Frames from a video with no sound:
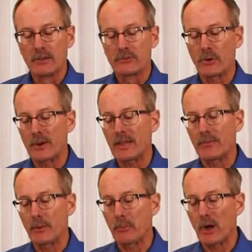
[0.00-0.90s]
So
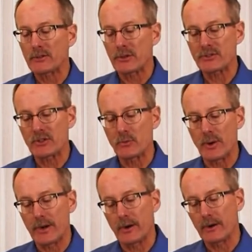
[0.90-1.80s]
again, the broad-crested
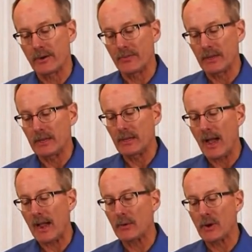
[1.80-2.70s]
weir in the
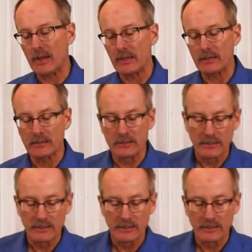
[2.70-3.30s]
highway